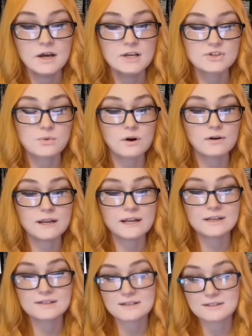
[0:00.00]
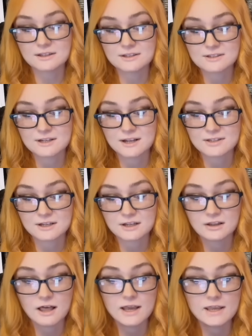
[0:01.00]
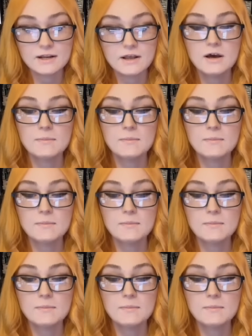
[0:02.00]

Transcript: Square Enix is listed as a client,